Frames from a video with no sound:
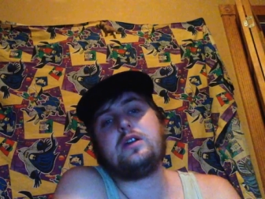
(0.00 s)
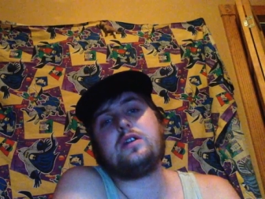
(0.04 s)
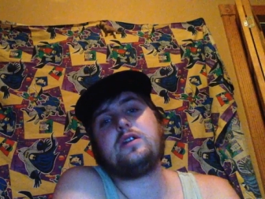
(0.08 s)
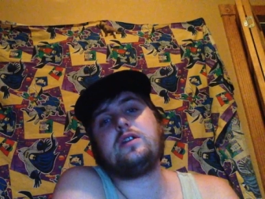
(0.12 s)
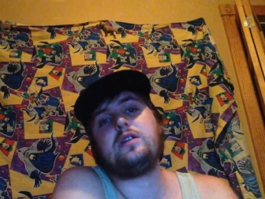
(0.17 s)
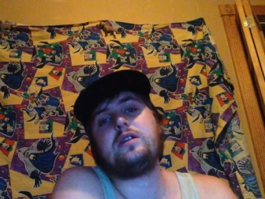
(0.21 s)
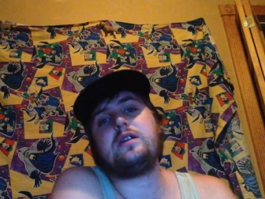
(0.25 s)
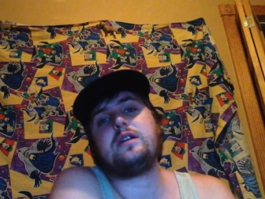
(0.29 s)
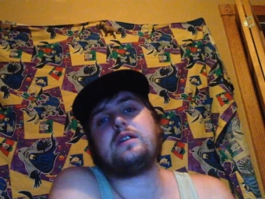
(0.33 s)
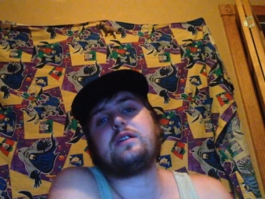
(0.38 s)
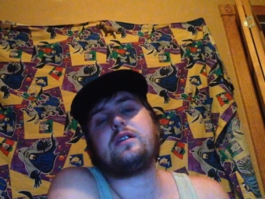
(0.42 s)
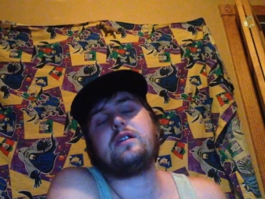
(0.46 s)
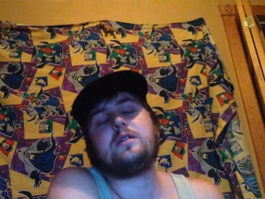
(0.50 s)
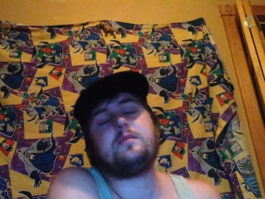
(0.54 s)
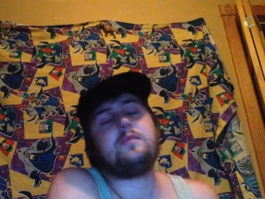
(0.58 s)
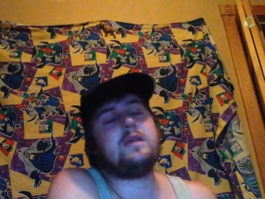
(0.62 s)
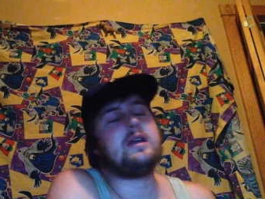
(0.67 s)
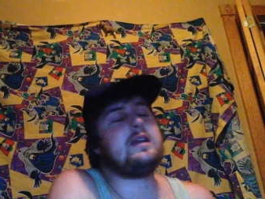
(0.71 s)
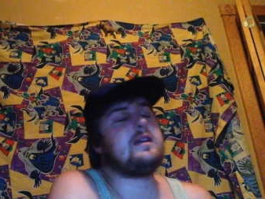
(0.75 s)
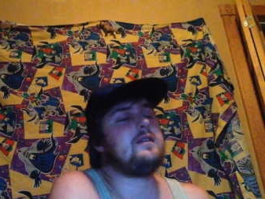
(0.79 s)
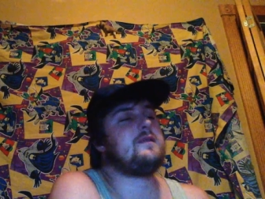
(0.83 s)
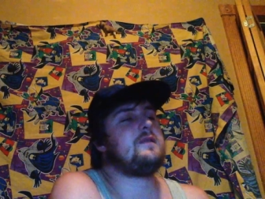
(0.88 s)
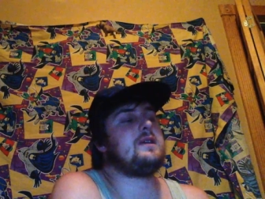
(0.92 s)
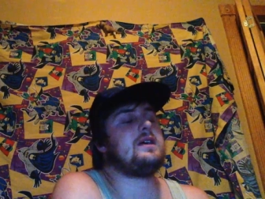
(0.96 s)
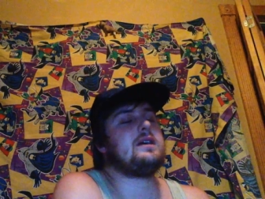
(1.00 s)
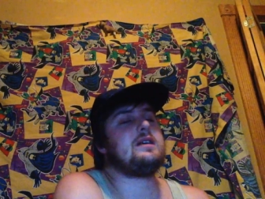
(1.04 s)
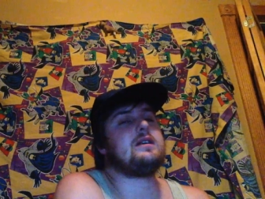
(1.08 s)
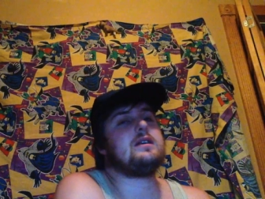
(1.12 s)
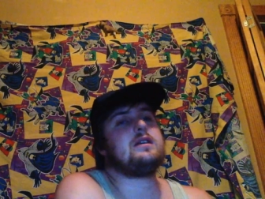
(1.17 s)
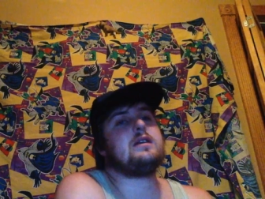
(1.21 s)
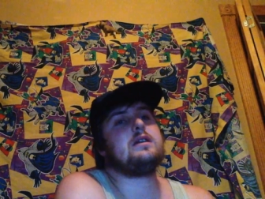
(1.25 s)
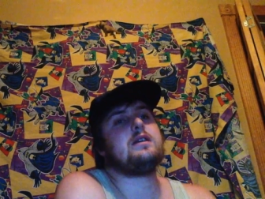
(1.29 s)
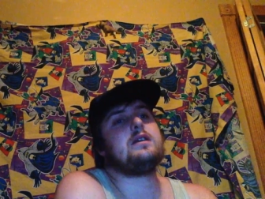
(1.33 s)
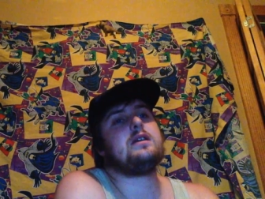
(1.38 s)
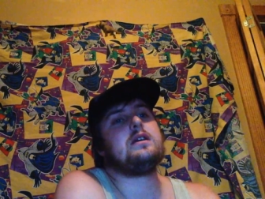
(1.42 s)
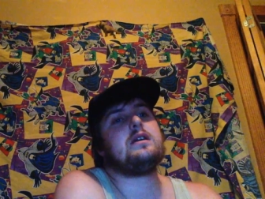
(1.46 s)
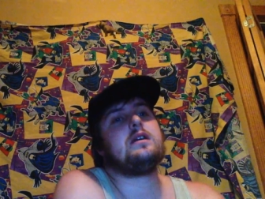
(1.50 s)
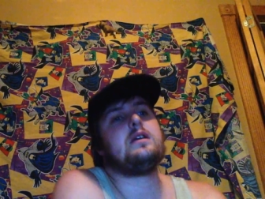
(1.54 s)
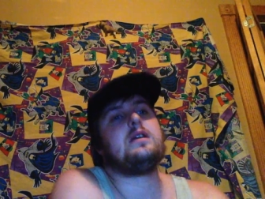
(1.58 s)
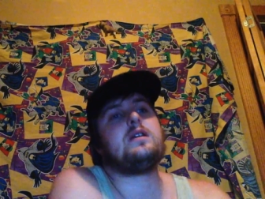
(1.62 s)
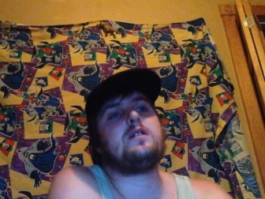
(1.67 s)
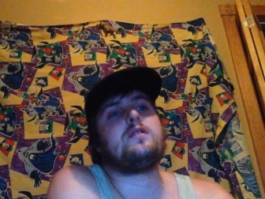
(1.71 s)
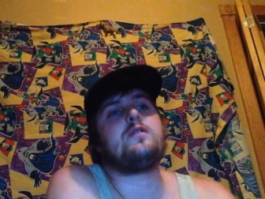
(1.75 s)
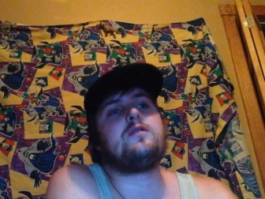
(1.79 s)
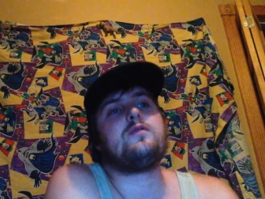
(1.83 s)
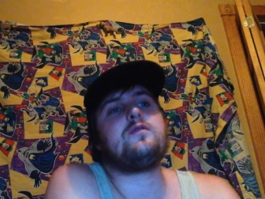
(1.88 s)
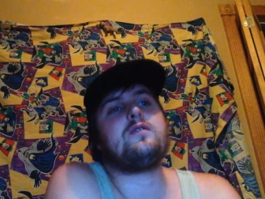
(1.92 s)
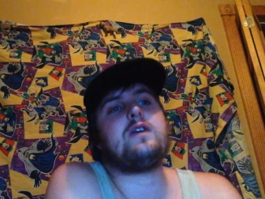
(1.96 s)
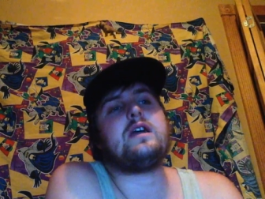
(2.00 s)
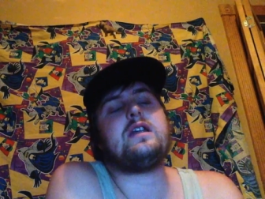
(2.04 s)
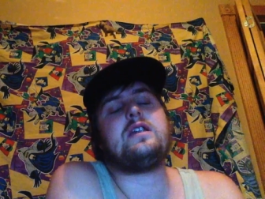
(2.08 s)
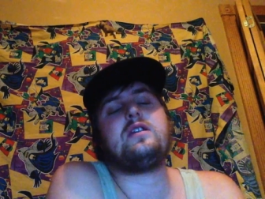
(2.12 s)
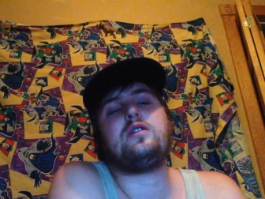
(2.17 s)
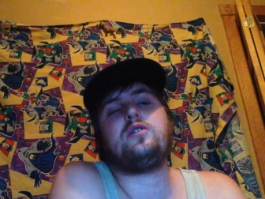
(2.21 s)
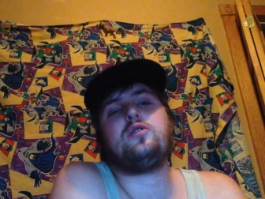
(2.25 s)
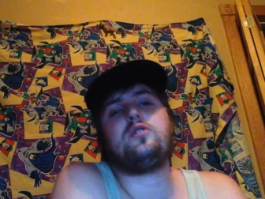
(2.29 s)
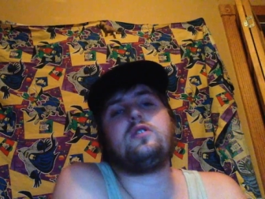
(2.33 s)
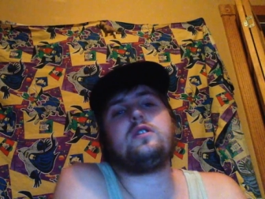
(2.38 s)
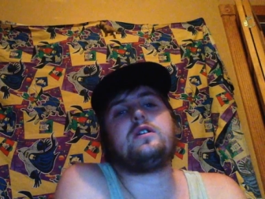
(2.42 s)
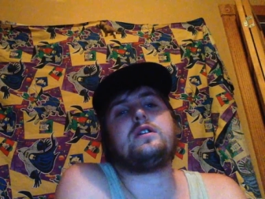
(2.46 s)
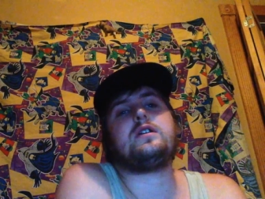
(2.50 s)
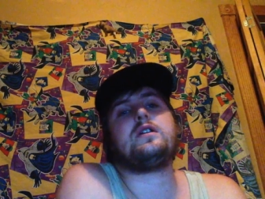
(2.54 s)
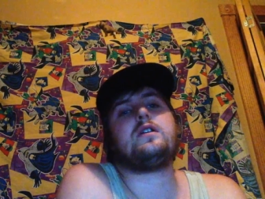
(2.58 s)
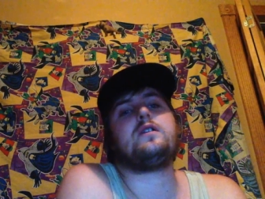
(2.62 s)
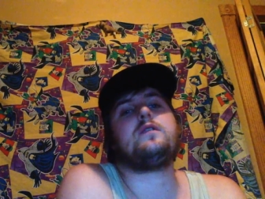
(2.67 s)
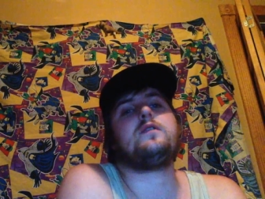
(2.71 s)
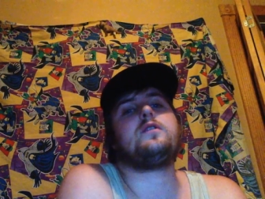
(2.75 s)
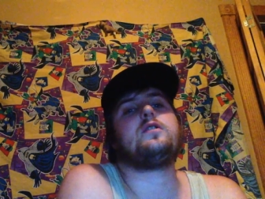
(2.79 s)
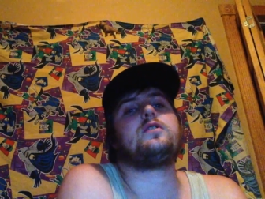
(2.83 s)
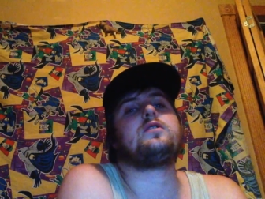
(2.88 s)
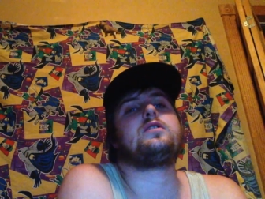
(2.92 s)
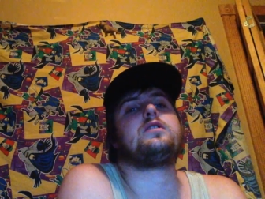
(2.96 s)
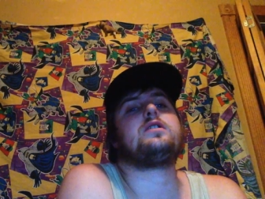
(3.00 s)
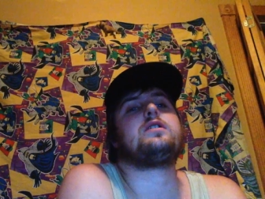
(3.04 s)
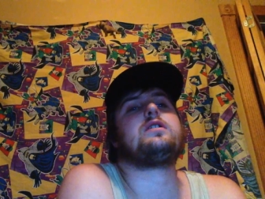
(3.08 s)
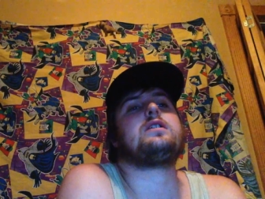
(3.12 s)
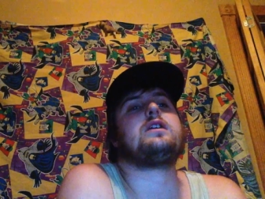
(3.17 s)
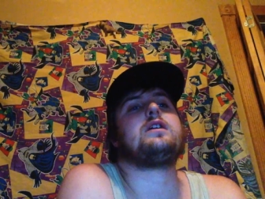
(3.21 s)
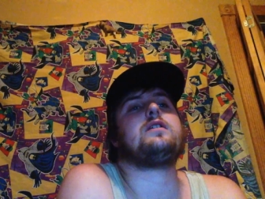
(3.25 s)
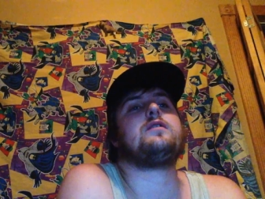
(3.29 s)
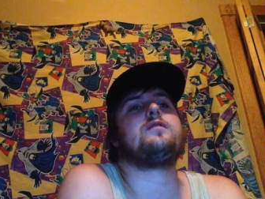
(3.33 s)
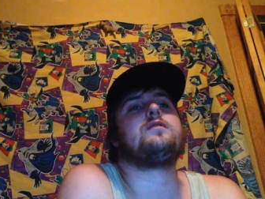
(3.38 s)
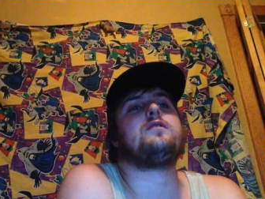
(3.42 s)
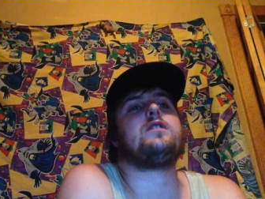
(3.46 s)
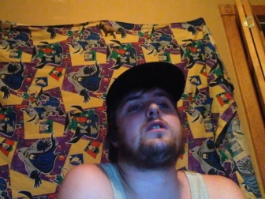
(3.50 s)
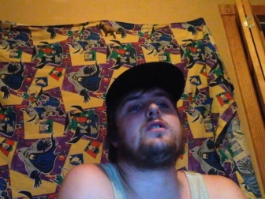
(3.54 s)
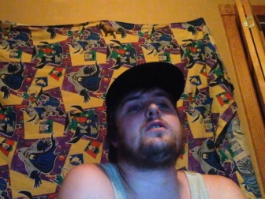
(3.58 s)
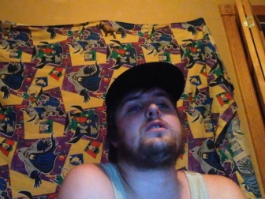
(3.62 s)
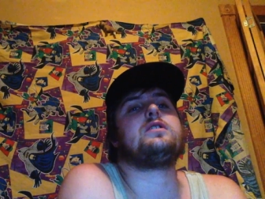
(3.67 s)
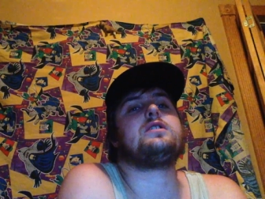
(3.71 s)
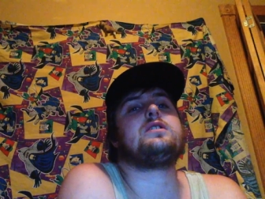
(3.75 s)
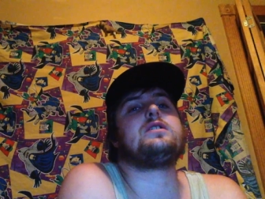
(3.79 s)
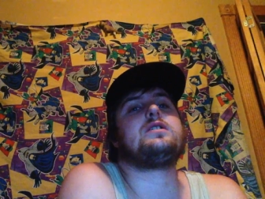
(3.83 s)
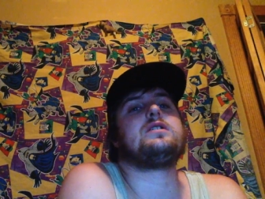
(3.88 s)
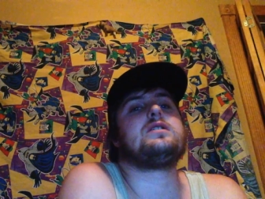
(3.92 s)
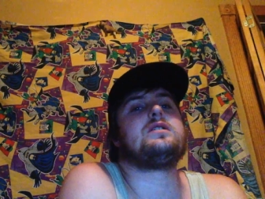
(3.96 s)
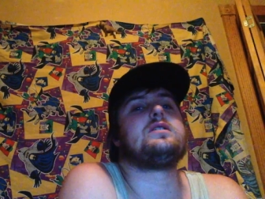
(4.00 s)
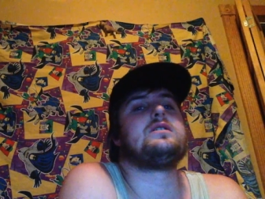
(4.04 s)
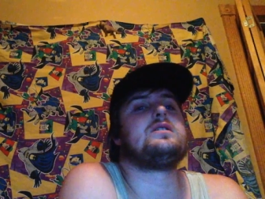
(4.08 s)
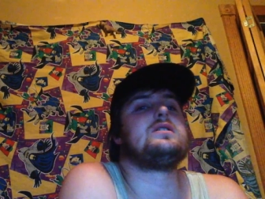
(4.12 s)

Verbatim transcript: You get to the main event, Randy Orton versus Seth Rollins.